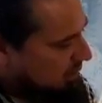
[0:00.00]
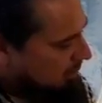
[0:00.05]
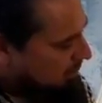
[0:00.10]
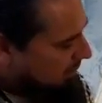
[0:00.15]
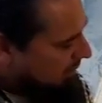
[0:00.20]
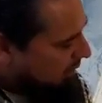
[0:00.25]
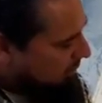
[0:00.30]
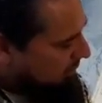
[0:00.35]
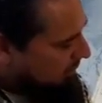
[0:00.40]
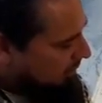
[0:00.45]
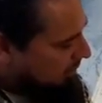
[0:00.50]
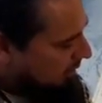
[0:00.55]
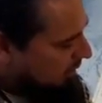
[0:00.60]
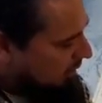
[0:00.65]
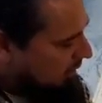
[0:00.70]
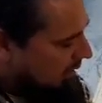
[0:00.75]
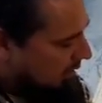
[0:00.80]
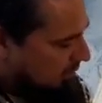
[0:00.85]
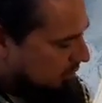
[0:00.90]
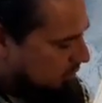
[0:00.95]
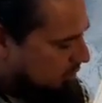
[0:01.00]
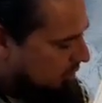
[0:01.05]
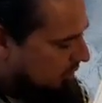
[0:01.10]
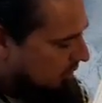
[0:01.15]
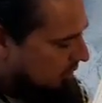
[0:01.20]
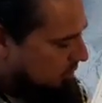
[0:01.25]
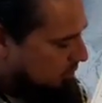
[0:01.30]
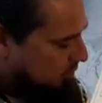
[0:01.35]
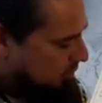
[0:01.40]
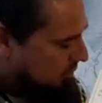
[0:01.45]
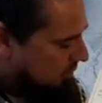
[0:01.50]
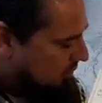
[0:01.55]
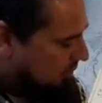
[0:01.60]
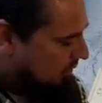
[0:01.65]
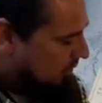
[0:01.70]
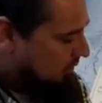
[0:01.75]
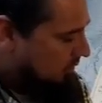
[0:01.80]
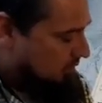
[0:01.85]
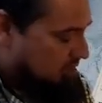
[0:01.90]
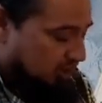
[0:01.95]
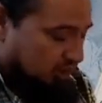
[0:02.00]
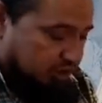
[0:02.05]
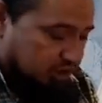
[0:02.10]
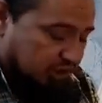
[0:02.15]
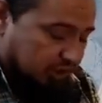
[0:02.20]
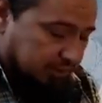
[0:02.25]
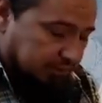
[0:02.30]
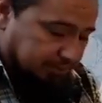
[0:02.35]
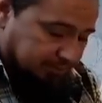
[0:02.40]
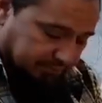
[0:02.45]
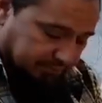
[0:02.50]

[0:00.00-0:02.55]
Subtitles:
bear with me. So this is the G.